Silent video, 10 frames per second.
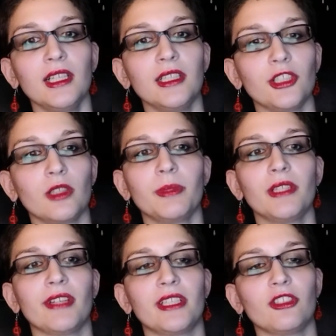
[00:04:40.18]
don't be
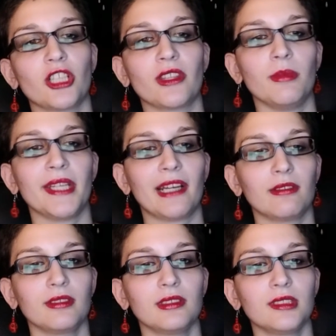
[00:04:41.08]
afraid to shut them down.
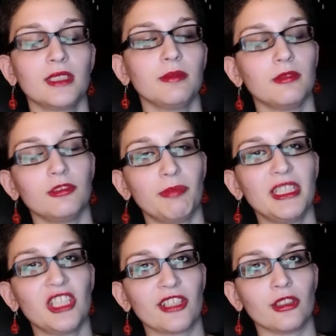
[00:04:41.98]
Be
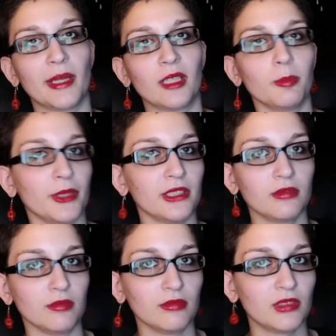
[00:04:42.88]
gentle about it, but
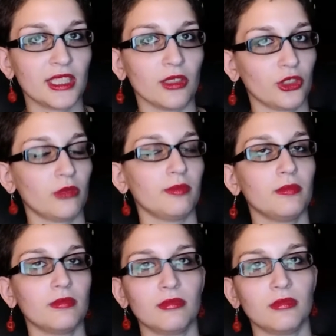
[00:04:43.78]
still don't
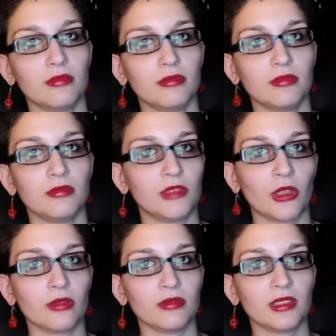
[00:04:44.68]

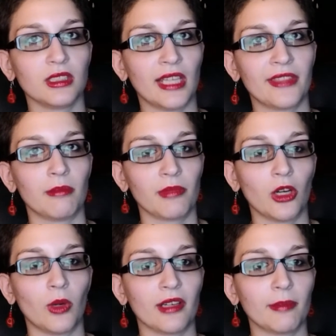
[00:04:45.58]
let them
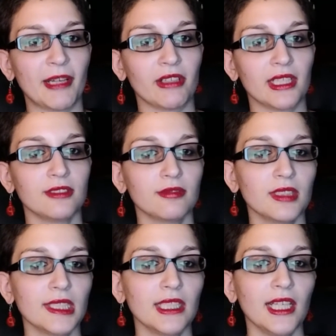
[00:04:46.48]
go on about it.
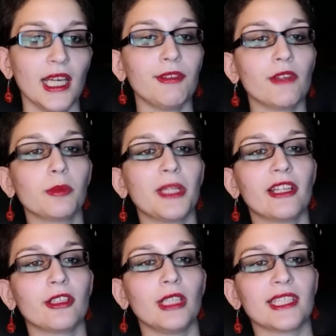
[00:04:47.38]
If you have a
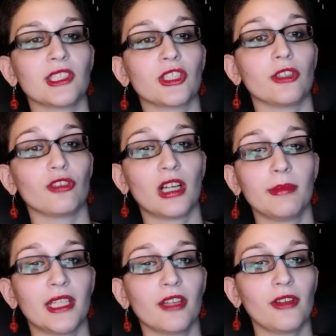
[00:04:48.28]
player who likes to start
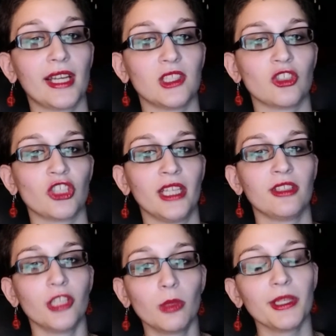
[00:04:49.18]
drama and other kinds of shit,
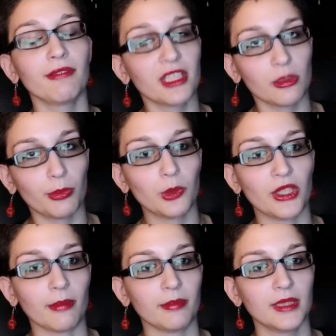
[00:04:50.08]
don't be afraid to boot them.